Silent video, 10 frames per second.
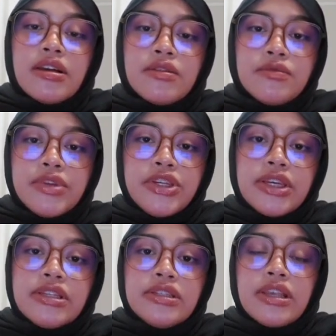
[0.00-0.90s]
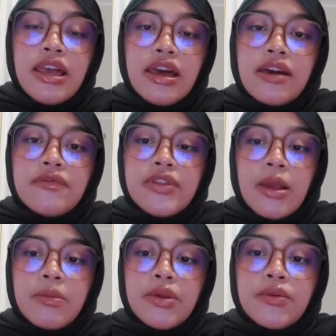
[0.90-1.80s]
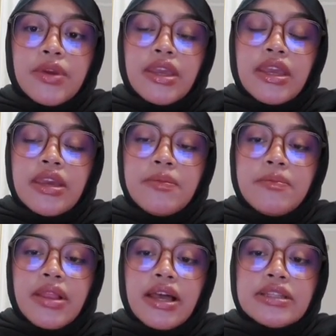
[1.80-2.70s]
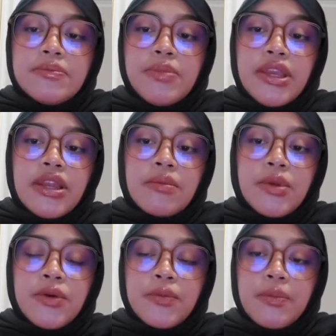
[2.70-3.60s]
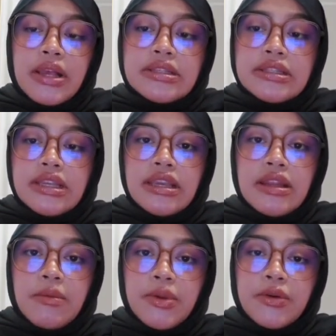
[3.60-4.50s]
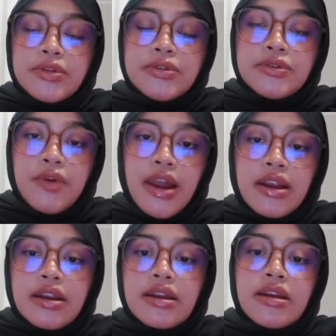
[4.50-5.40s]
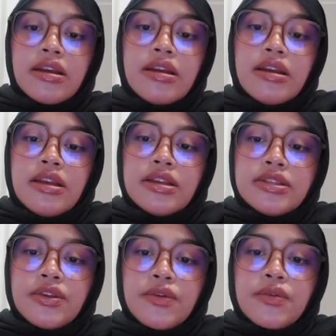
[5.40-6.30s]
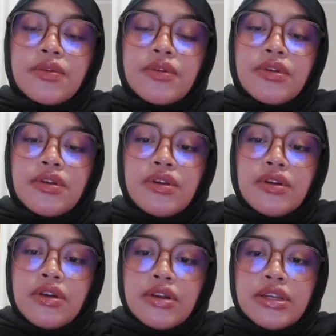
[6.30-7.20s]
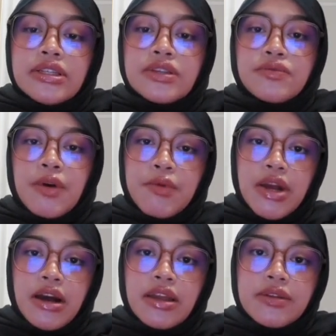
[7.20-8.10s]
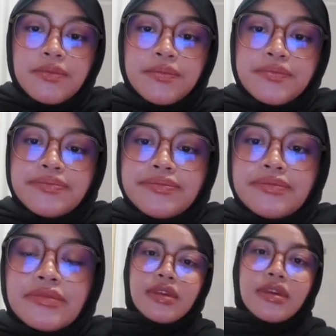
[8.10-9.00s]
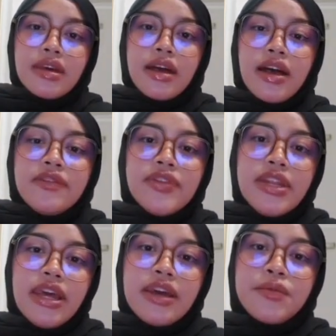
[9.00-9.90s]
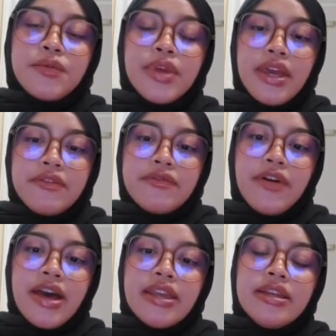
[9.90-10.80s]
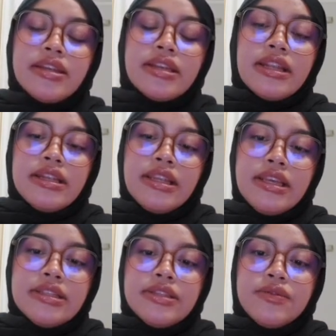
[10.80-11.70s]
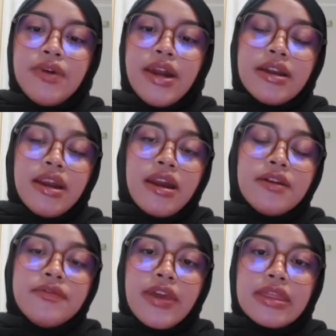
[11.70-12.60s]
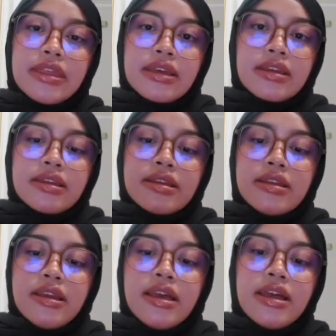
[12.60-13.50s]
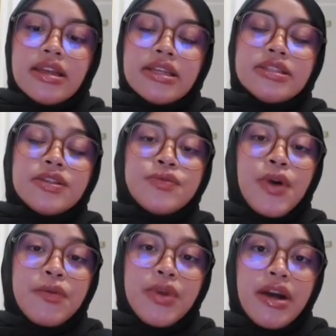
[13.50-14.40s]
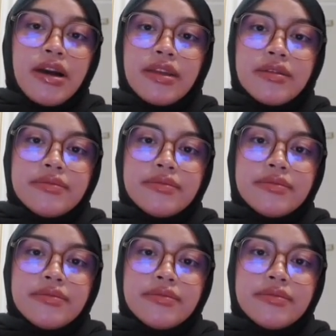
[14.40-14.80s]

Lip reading: which is FWA plus BW plus CW squared. So, this is what we got. After that, we can find the least square error vector. This is what we got.